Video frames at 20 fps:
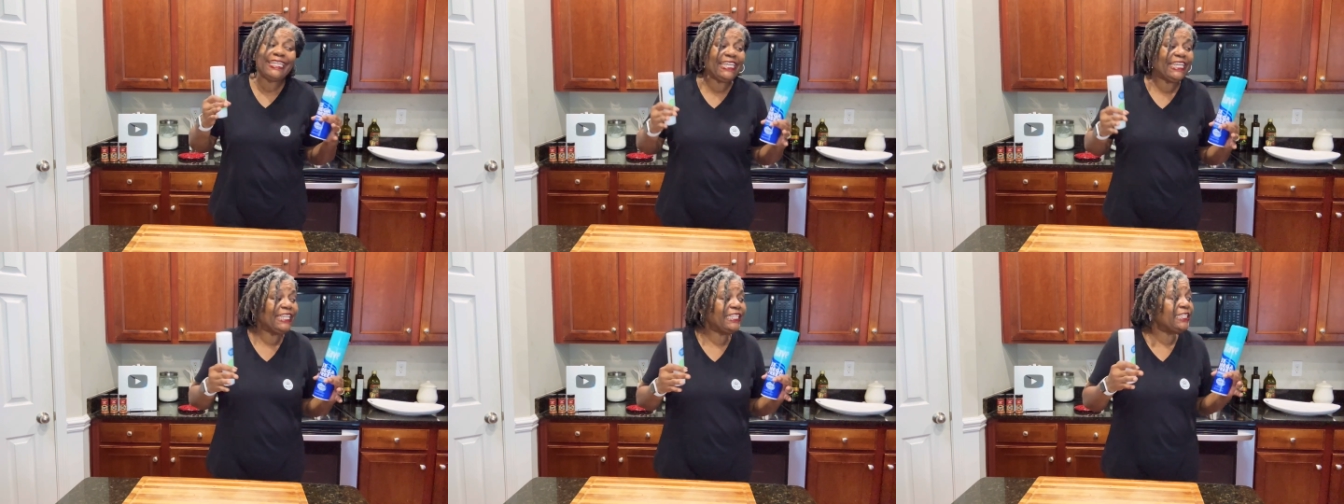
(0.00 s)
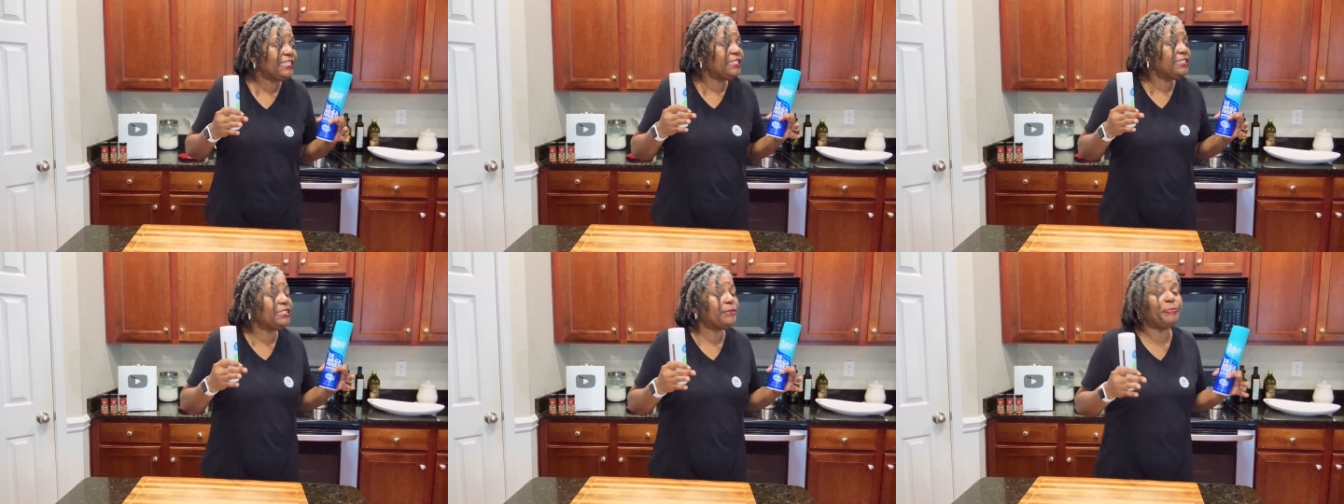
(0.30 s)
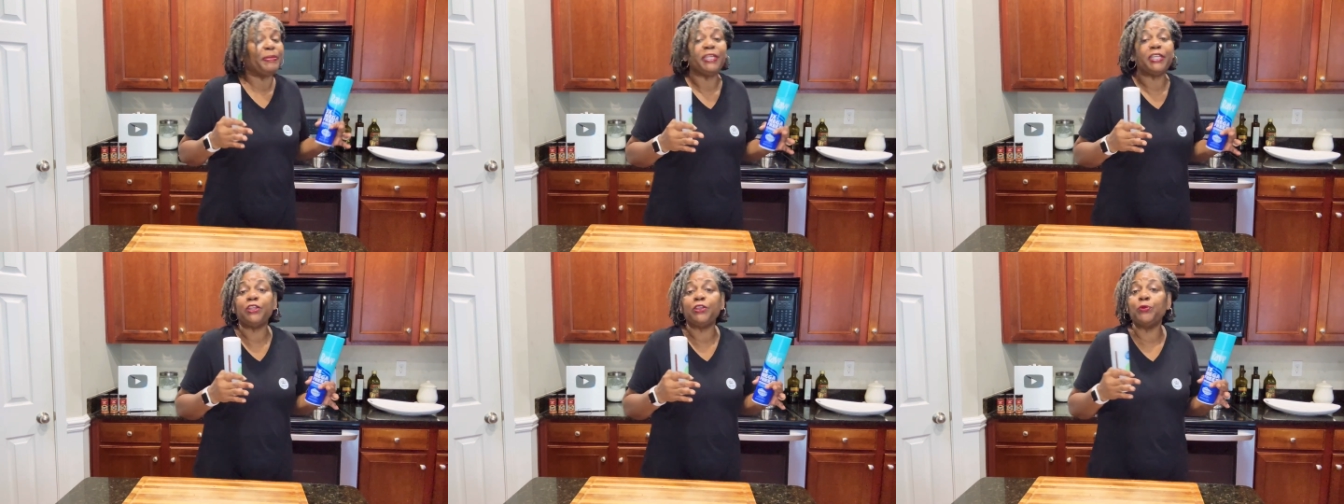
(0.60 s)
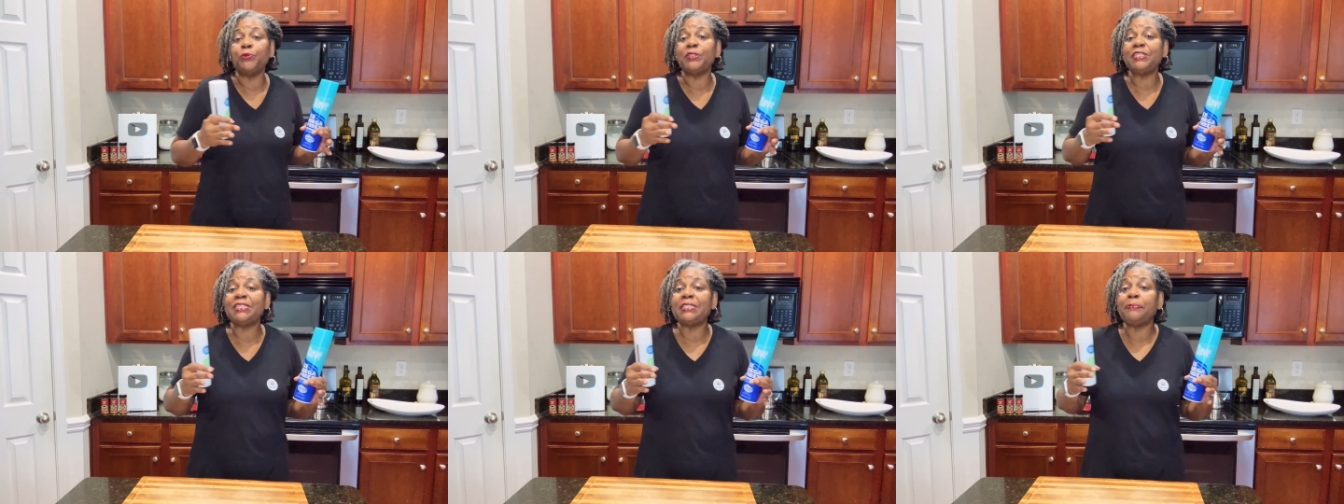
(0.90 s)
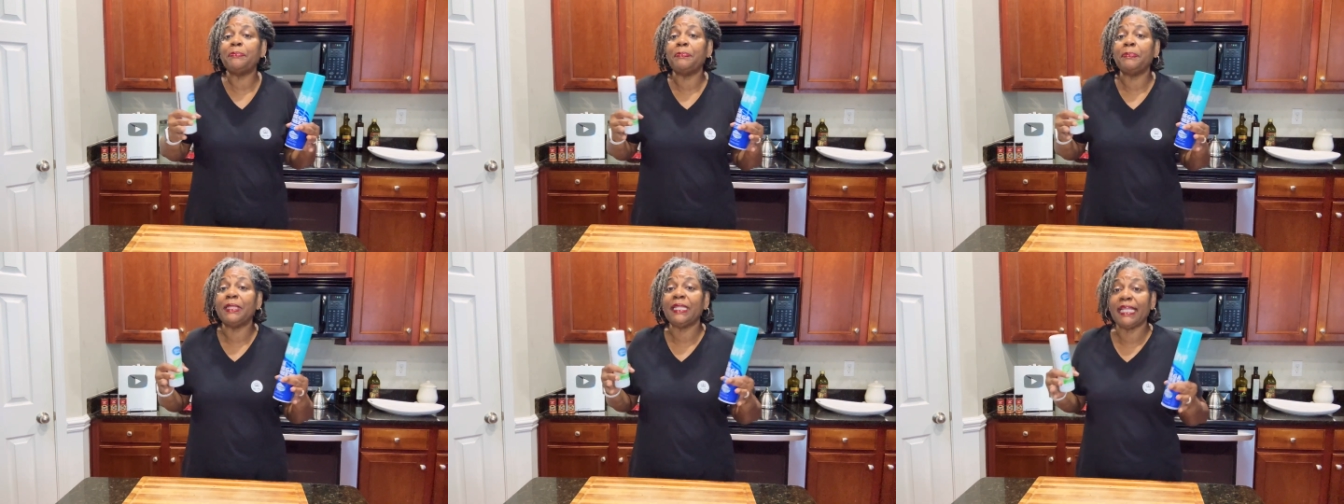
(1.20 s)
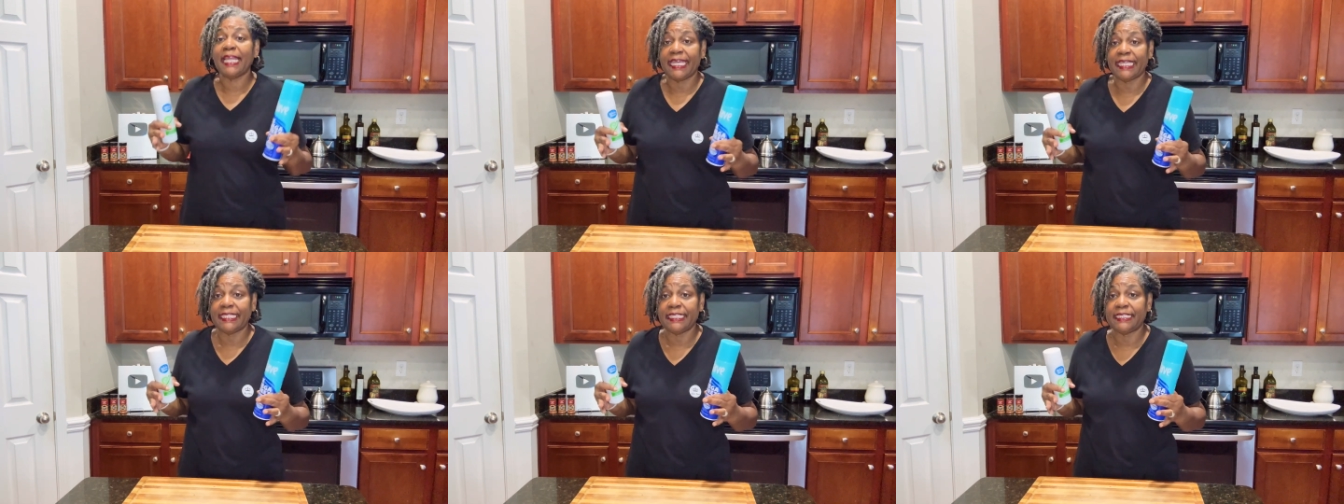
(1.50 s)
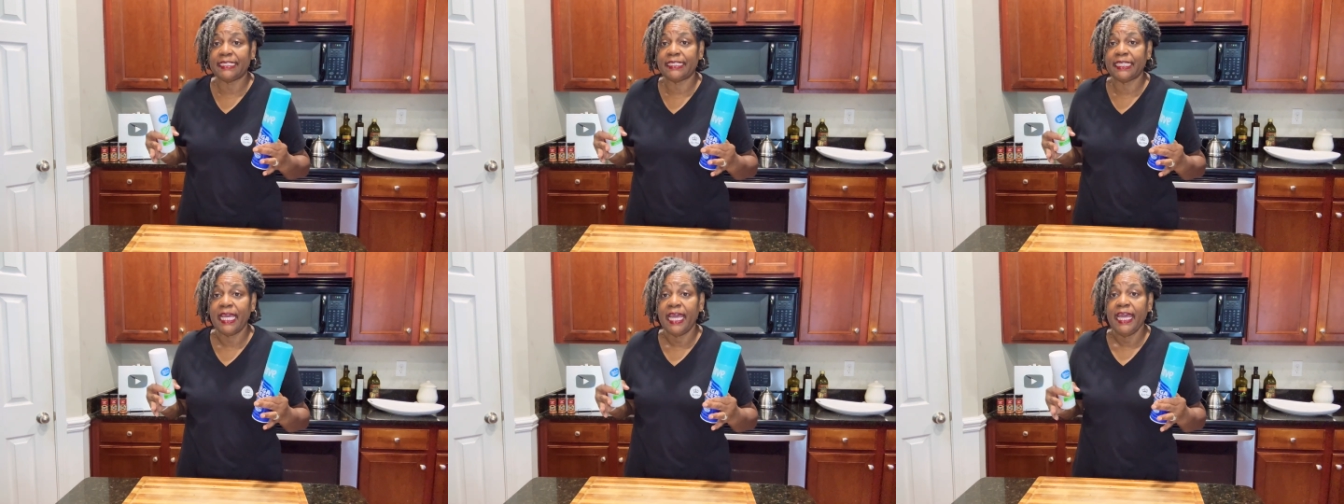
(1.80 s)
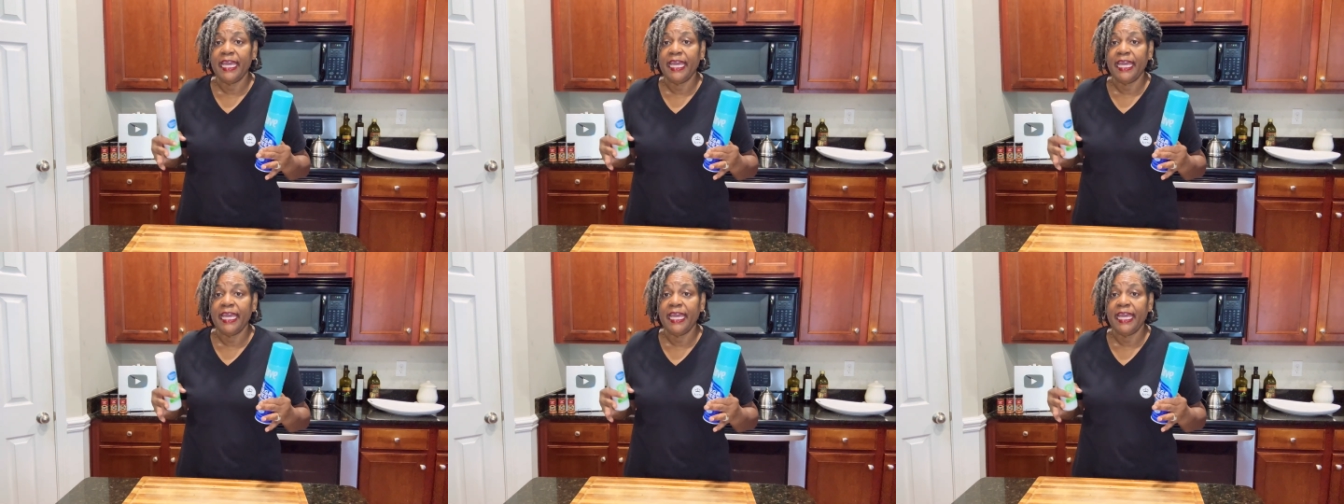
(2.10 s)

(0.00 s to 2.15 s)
inconspicuous place,